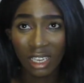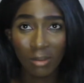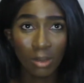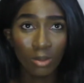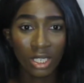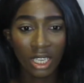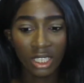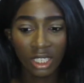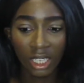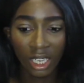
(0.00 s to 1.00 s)
like people
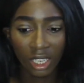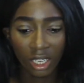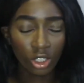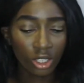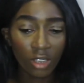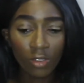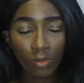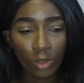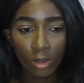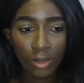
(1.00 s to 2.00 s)
sending like just
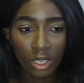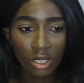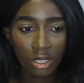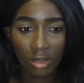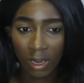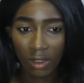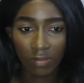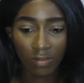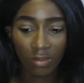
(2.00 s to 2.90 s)
different rumours about